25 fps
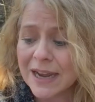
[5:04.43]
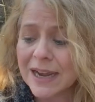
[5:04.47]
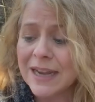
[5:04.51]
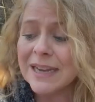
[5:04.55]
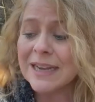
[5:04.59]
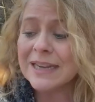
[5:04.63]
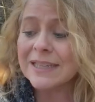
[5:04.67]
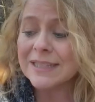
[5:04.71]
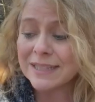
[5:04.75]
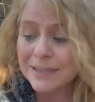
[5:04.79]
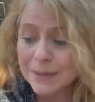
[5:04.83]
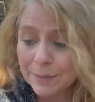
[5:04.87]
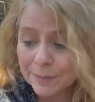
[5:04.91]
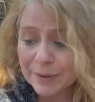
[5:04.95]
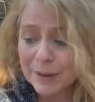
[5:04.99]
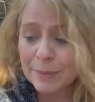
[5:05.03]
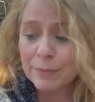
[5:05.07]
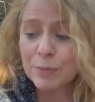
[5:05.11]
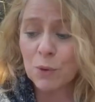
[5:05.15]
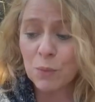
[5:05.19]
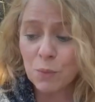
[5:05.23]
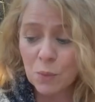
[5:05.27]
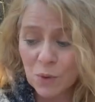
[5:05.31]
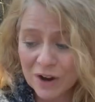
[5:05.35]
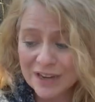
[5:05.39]
Some
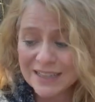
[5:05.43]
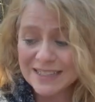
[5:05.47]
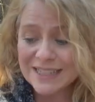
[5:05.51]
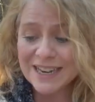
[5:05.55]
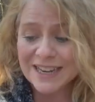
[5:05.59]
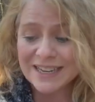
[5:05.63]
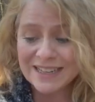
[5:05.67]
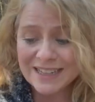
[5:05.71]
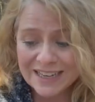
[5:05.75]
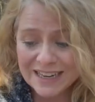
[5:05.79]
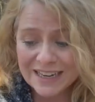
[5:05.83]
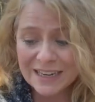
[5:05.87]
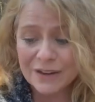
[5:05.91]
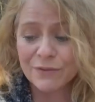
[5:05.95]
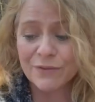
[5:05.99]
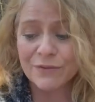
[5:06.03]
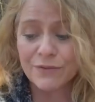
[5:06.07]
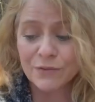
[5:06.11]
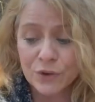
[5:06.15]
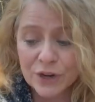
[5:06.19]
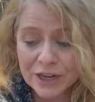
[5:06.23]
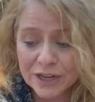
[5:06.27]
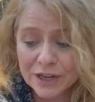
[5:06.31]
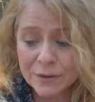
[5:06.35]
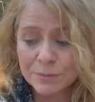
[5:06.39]
people want and need
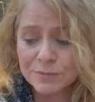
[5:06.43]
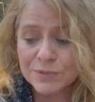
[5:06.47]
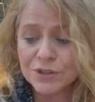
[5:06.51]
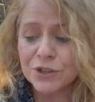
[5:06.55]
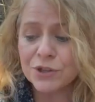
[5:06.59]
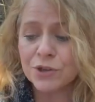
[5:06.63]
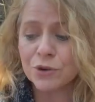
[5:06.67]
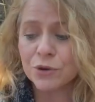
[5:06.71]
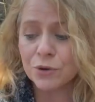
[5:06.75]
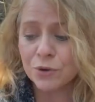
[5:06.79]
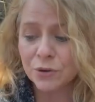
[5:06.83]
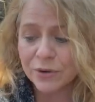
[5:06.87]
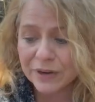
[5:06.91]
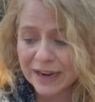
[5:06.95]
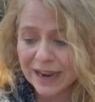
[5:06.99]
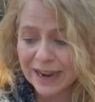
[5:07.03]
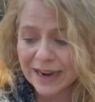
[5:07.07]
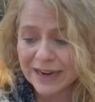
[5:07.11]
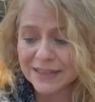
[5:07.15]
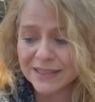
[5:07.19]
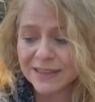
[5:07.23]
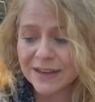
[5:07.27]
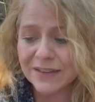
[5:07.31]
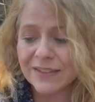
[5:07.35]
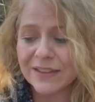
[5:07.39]
freedom to
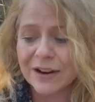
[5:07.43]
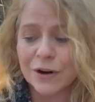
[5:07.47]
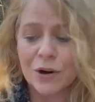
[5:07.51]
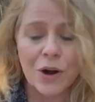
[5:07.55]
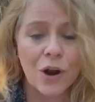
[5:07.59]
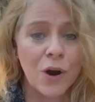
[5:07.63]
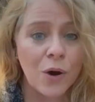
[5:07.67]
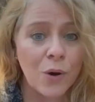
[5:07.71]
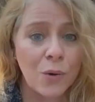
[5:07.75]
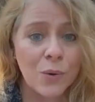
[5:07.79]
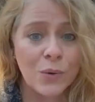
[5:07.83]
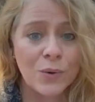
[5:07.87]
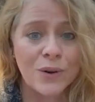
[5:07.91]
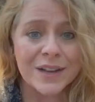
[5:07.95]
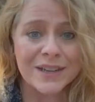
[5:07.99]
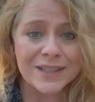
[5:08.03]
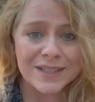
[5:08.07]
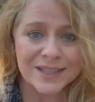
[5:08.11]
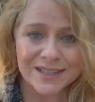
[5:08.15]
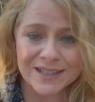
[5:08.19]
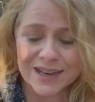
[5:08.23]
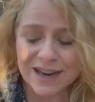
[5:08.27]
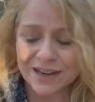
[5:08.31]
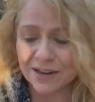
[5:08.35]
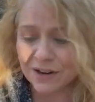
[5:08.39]
create their own
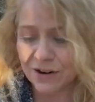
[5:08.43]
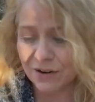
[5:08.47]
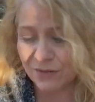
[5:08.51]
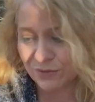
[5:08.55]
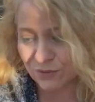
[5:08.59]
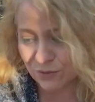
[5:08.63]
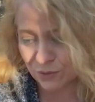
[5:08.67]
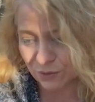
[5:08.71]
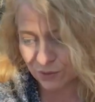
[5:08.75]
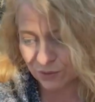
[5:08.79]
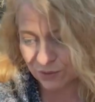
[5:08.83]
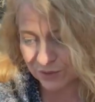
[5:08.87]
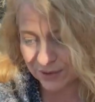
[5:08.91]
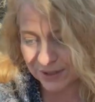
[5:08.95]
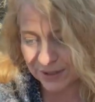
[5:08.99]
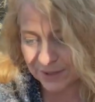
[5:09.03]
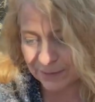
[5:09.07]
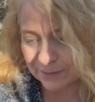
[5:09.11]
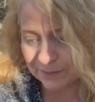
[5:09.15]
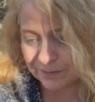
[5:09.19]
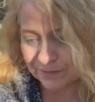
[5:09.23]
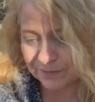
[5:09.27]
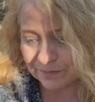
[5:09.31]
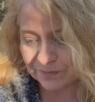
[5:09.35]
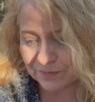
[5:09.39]
set of rules.
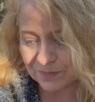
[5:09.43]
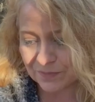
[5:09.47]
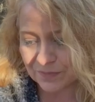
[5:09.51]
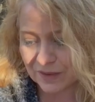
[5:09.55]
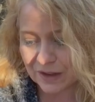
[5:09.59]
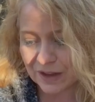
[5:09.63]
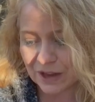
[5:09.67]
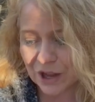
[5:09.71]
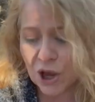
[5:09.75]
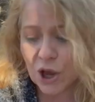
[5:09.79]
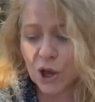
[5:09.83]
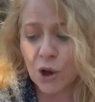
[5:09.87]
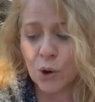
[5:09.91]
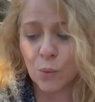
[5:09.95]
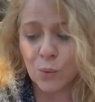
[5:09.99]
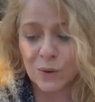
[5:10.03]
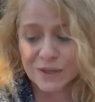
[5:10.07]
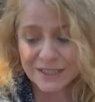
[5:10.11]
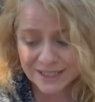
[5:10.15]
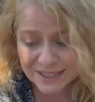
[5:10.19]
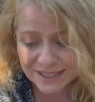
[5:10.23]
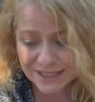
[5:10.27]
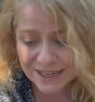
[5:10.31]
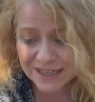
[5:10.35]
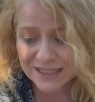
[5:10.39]

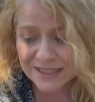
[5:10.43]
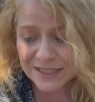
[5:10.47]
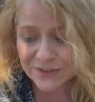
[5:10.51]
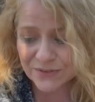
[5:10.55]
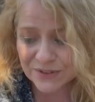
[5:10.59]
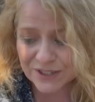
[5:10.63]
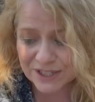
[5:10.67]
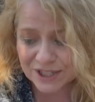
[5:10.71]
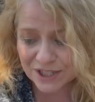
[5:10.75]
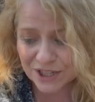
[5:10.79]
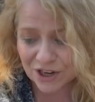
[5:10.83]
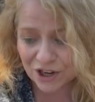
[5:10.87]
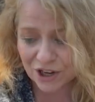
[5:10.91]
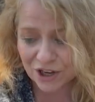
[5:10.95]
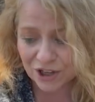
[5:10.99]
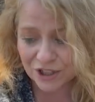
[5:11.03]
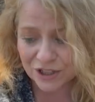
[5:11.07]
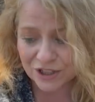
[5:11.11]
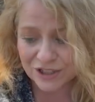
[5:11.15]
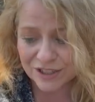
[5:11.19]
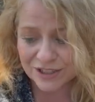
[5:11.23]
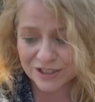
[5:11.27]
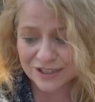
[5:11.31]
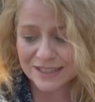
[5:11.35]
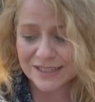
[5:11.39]
One size fits
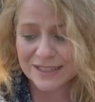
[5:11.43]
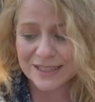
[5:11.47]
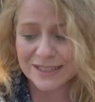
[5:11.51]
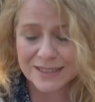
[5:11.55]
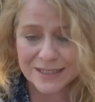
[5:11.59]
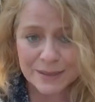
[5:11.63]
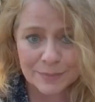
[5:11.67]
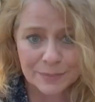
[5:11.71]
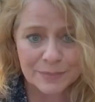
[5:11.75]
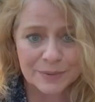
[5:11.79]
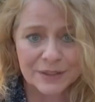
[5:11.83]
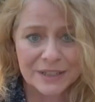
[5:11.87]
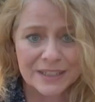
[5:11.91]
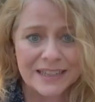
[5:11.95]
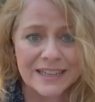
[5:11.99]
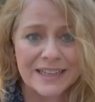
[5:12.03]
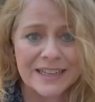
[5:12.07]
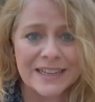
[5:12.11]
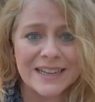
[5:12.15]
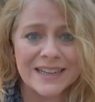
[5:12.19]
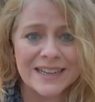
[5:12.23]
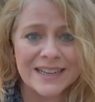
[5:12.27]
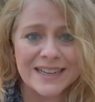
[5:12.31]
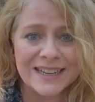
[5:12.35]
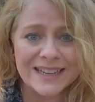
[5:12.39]
all simply
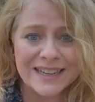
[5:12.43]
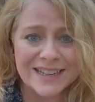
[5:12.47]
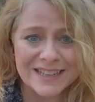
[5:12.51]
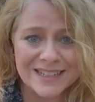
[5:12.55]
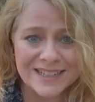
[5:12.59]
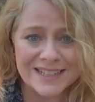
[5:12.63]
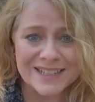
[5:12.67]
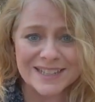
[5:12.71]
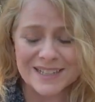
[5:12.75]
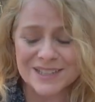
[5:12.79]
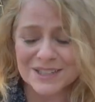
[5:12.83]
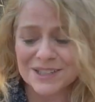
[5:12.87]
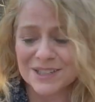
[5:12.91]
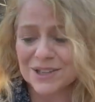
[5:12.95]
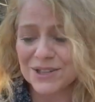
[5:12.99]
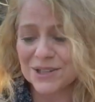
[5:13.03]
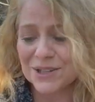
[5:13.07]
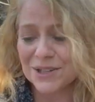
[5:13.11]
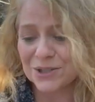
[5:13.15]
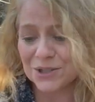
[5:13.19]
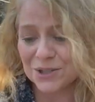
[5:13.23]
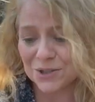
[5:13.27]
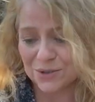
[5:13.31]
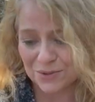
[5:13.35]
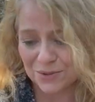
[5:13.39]
isn't
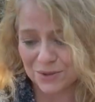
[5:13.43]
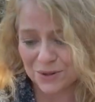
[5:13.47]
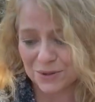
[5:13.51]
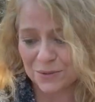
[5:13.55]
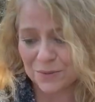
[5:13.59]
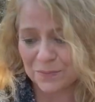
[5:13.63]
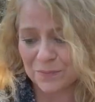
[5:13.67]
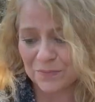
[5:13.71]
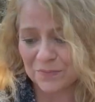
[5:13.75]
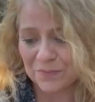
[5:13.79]
true.